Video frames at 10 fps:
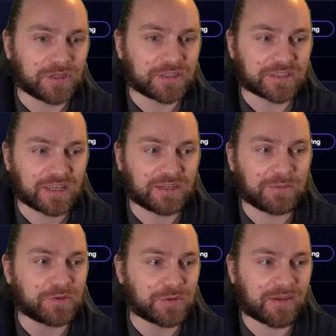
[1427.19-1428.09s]
So they're going to
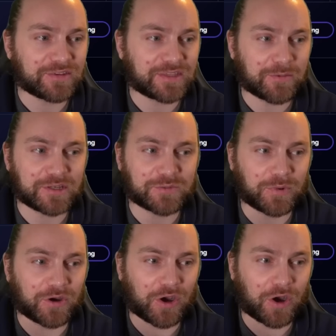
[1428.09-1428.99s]
do heavy damage,
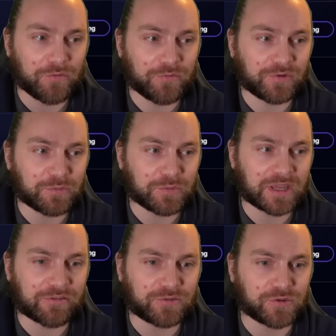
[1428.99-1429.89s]
but hopefully we
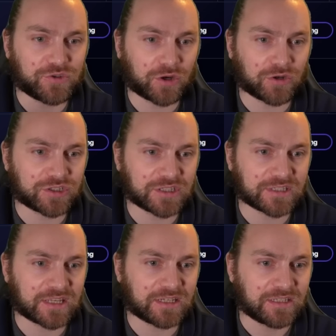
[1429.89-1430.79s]
get a few dodges
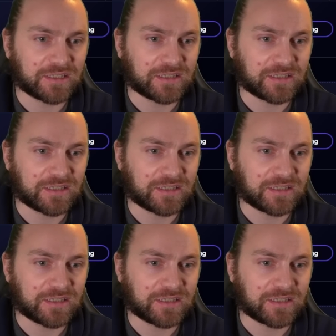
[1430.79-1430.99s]
in.